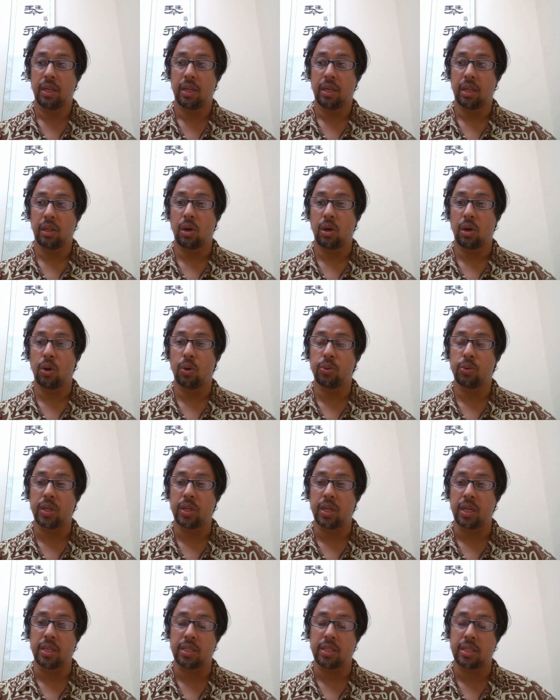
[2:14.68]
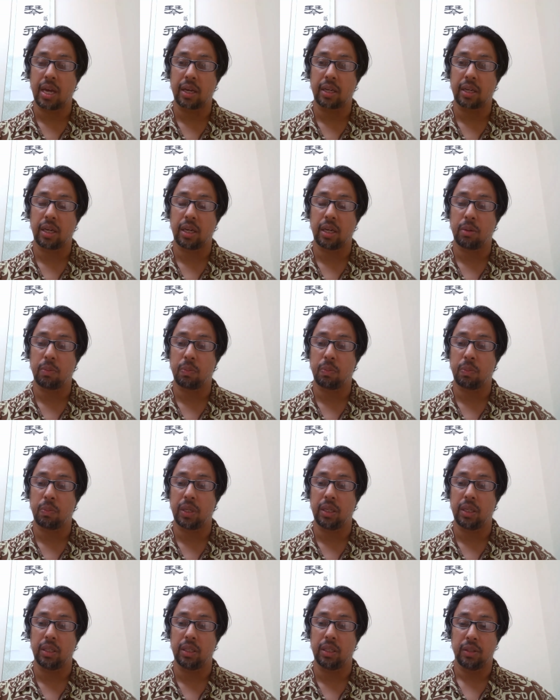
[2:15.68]
loan is not going to
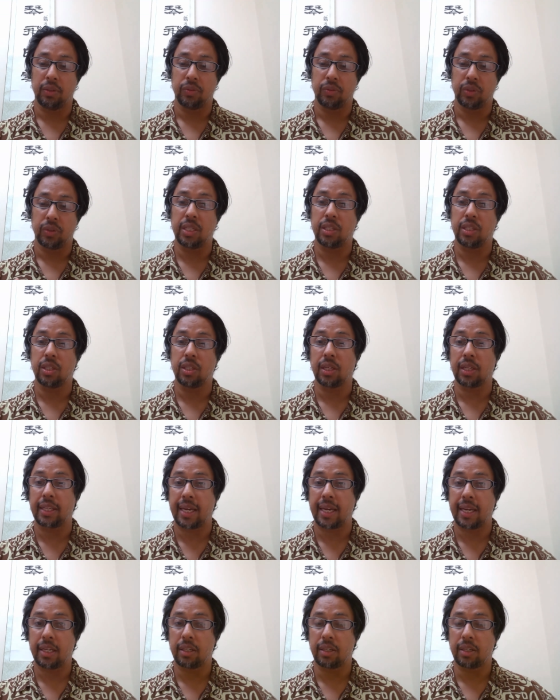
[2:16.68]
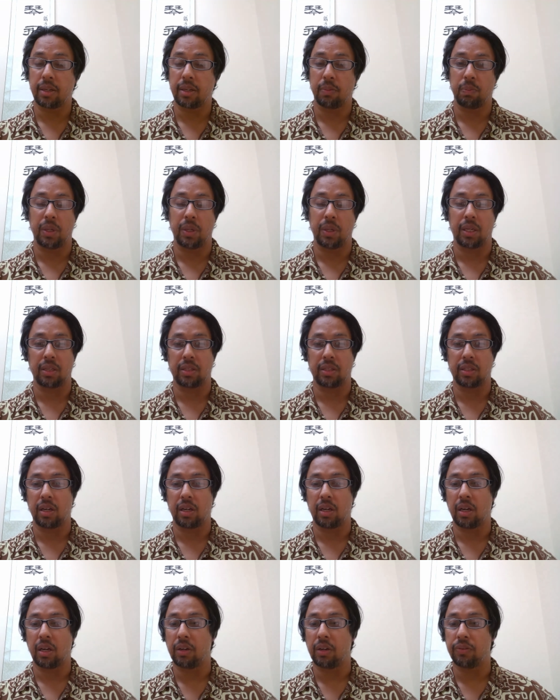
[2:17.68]
be easy to get because
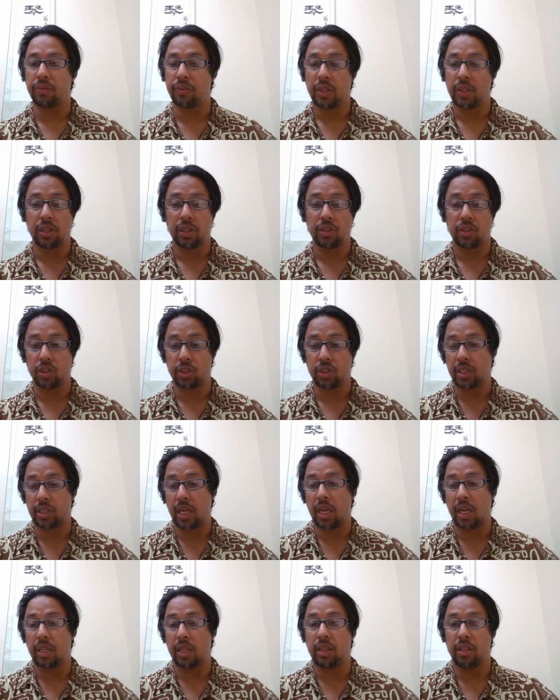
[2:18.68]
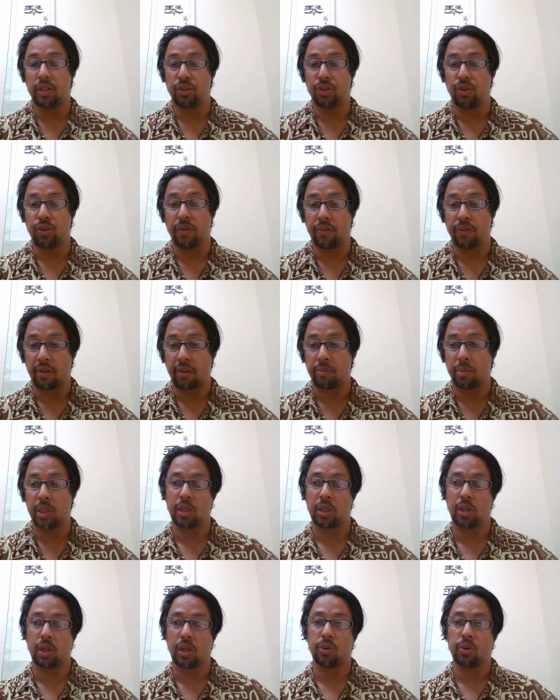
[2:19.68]
of, let's just say you have a
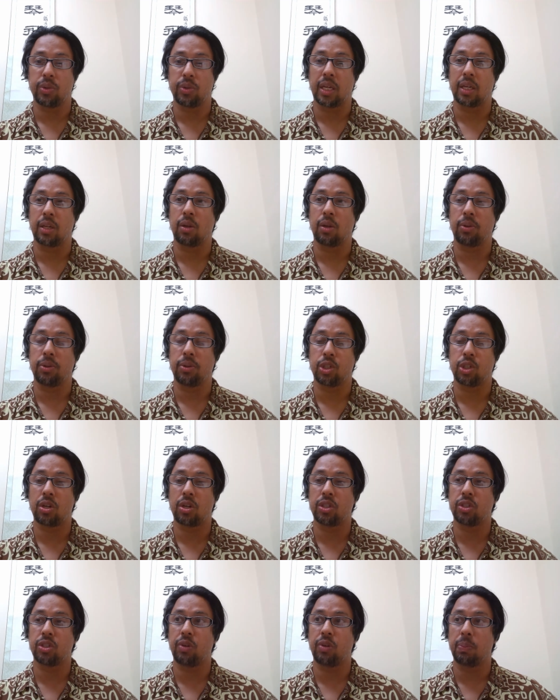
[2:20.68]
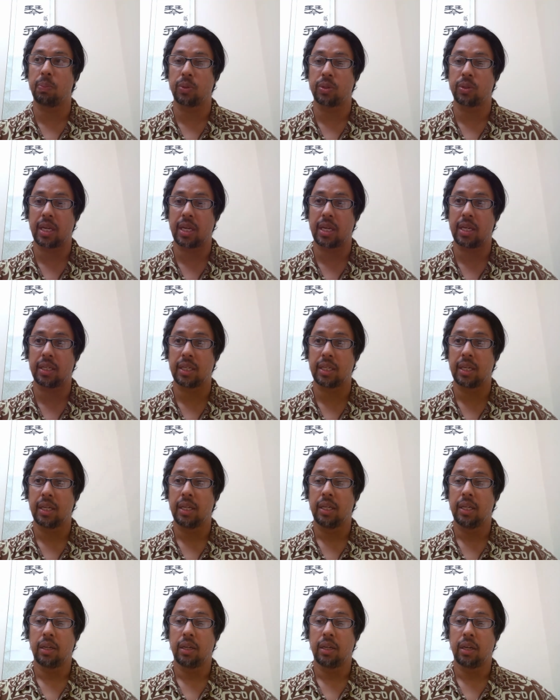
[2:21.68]
government loan, they can only charge 3%
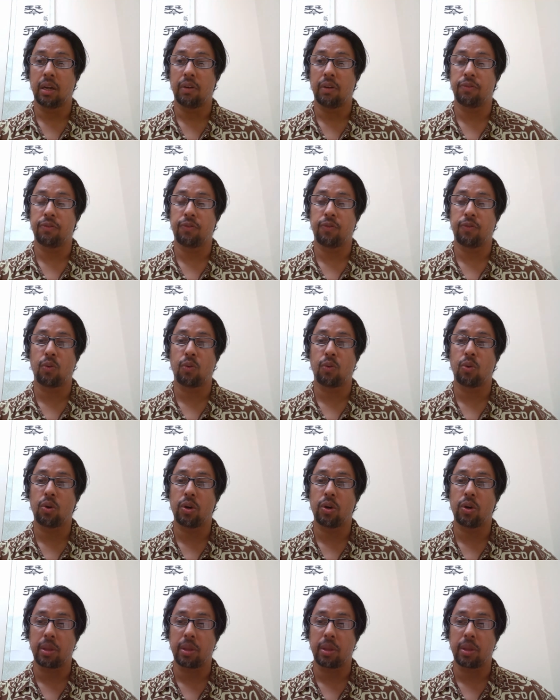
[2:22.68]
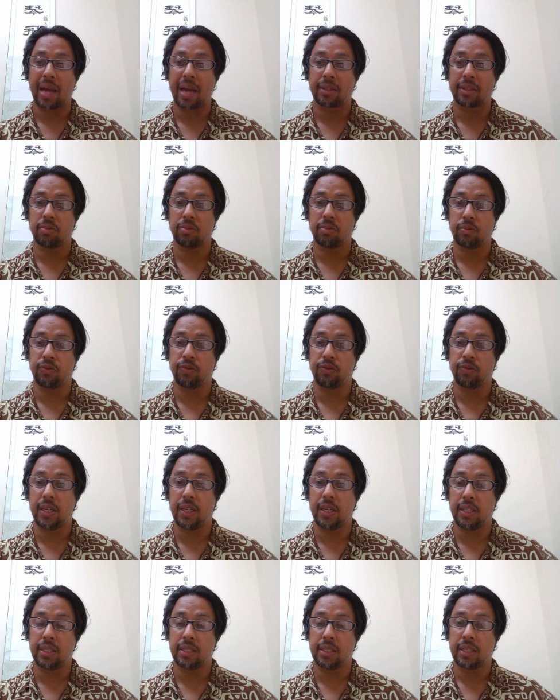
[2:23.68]
for the maximum
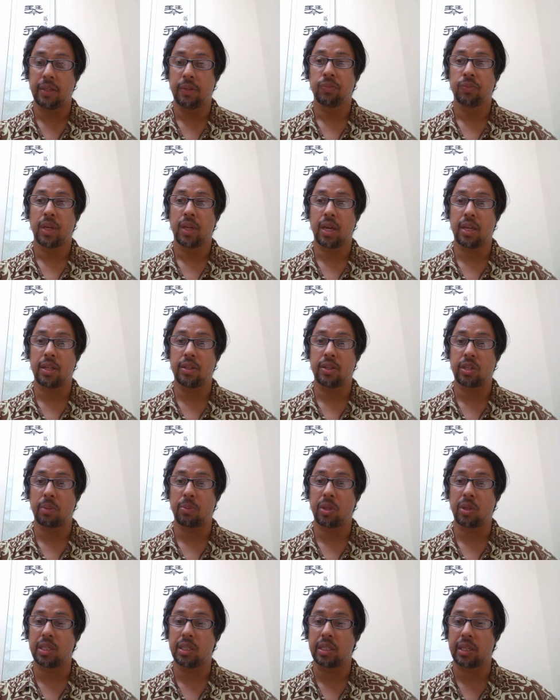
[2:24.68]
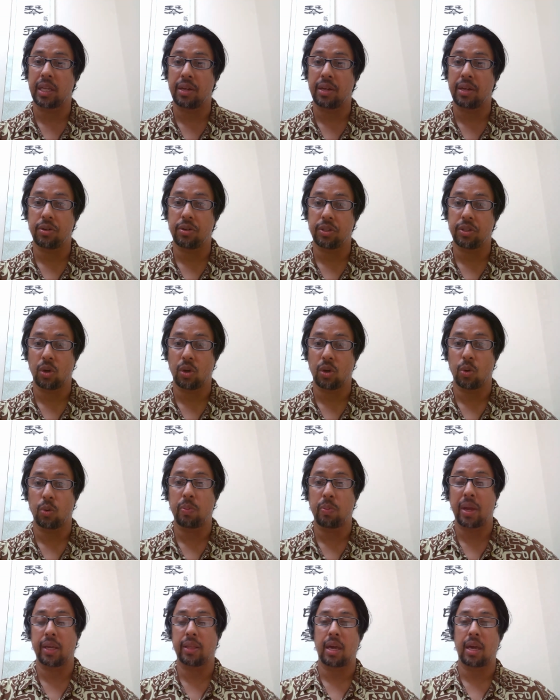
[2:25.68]
fees. And some of these lenders
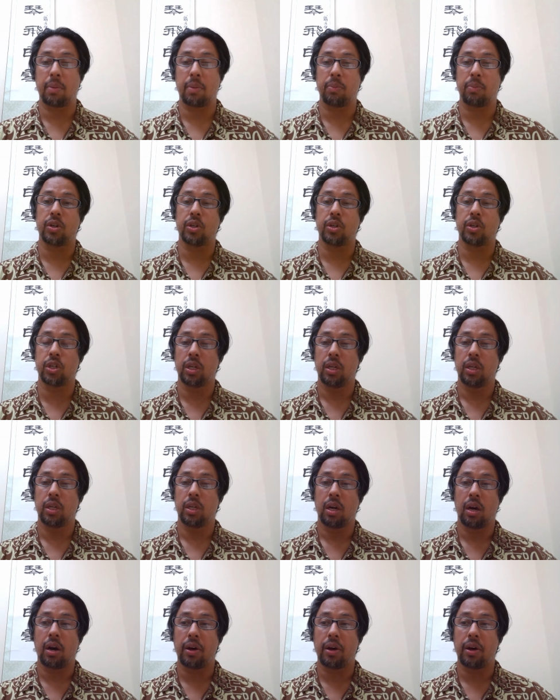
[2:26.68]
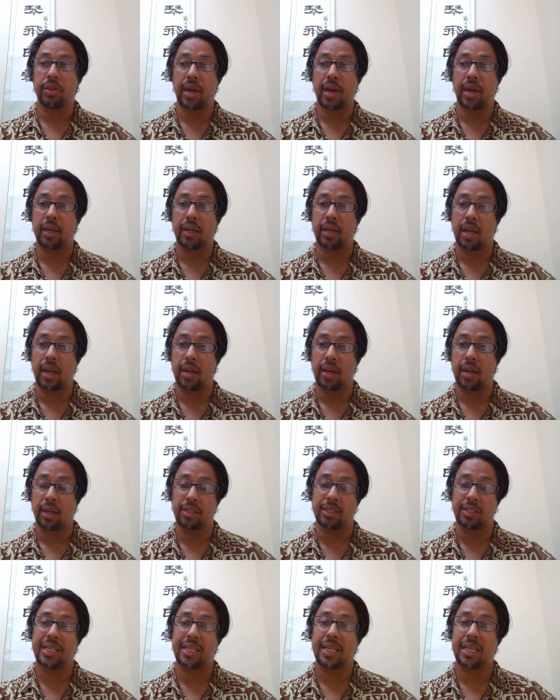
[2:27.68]
don't make that much on that and
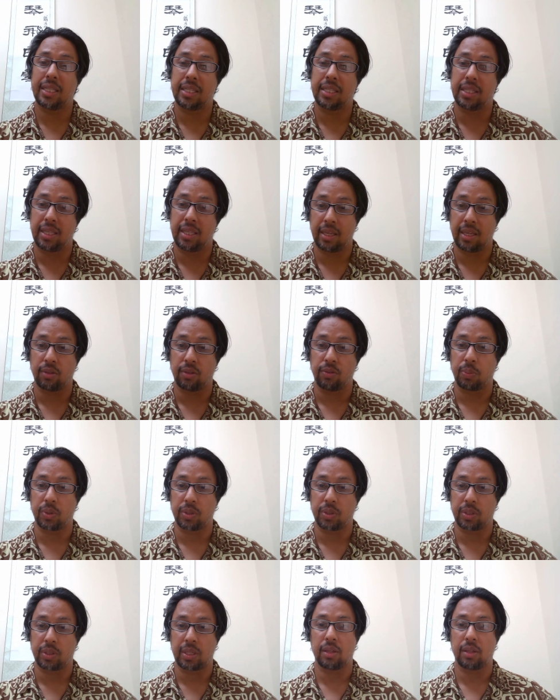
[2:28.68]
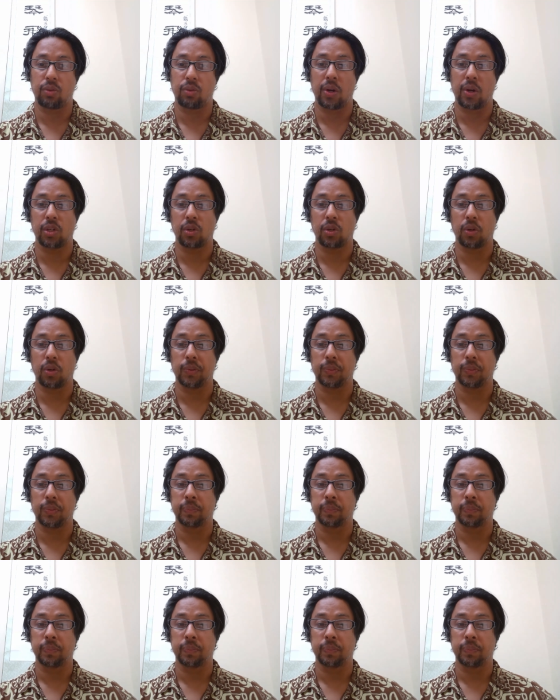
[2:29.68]
exceeds the 3% threshold.